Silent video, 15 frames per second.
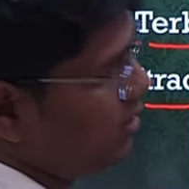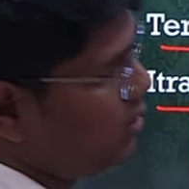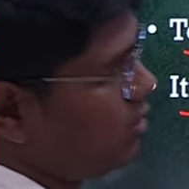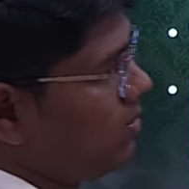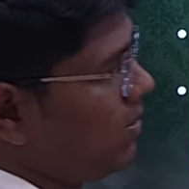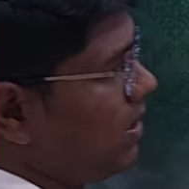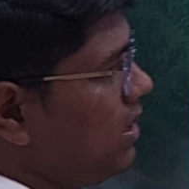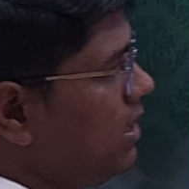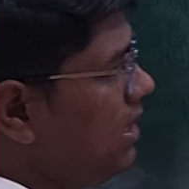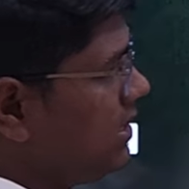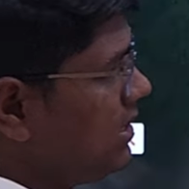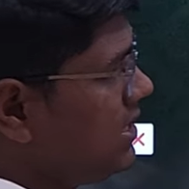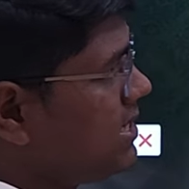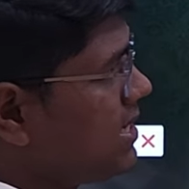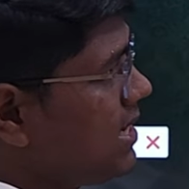interval.
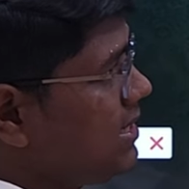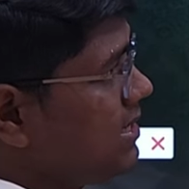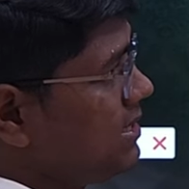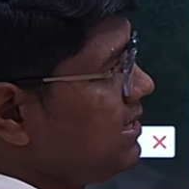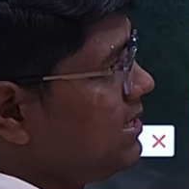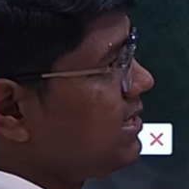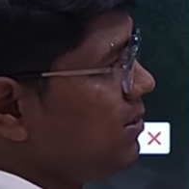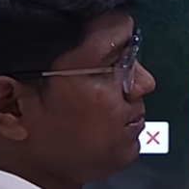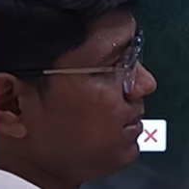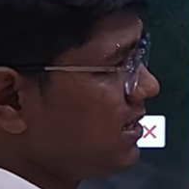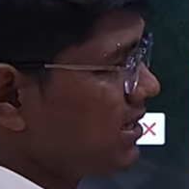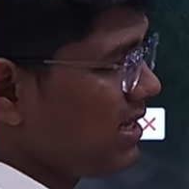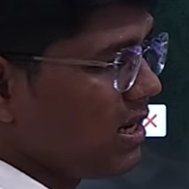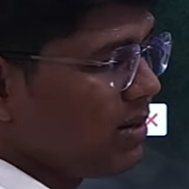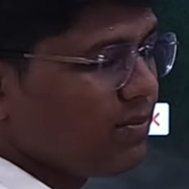These are
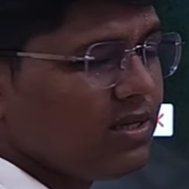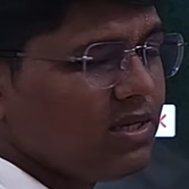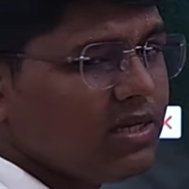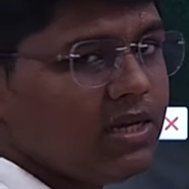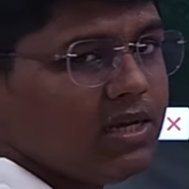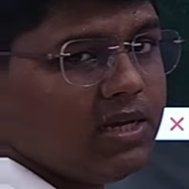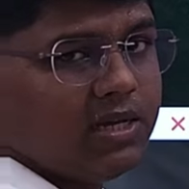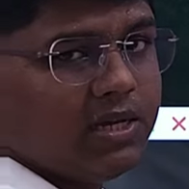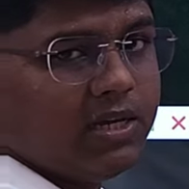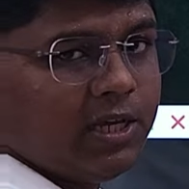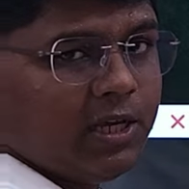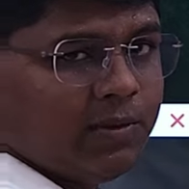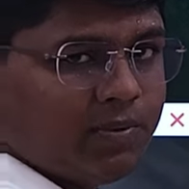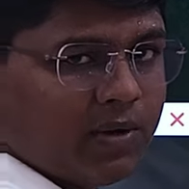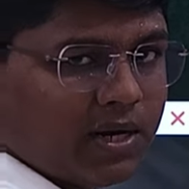systemic therapy.
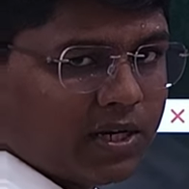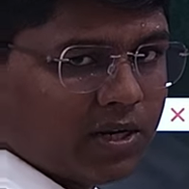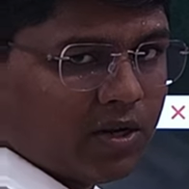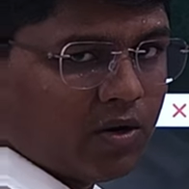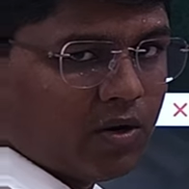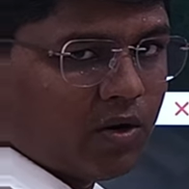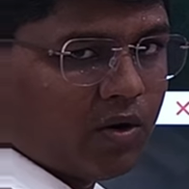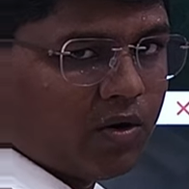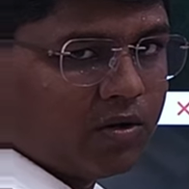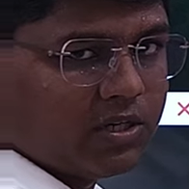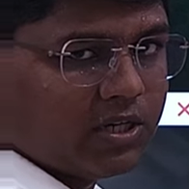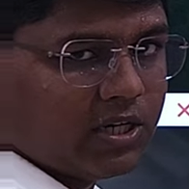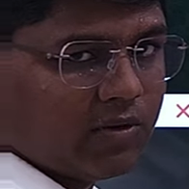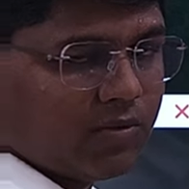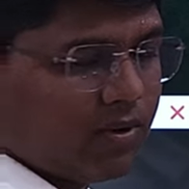If at all
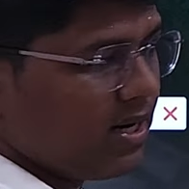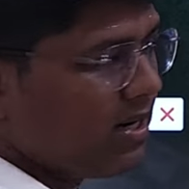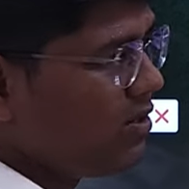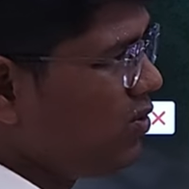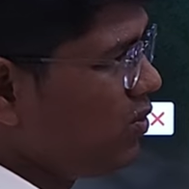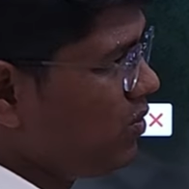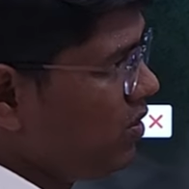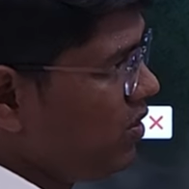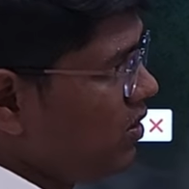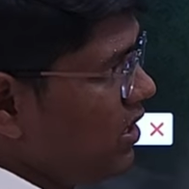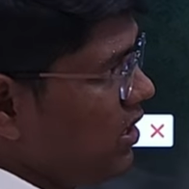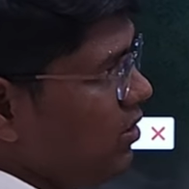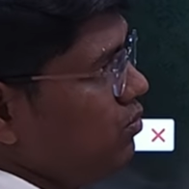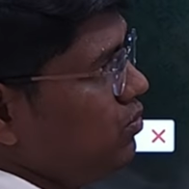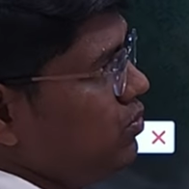not required, do not
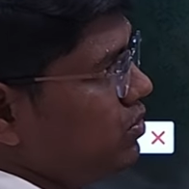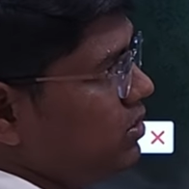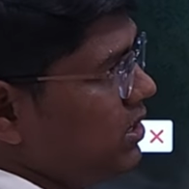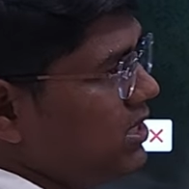use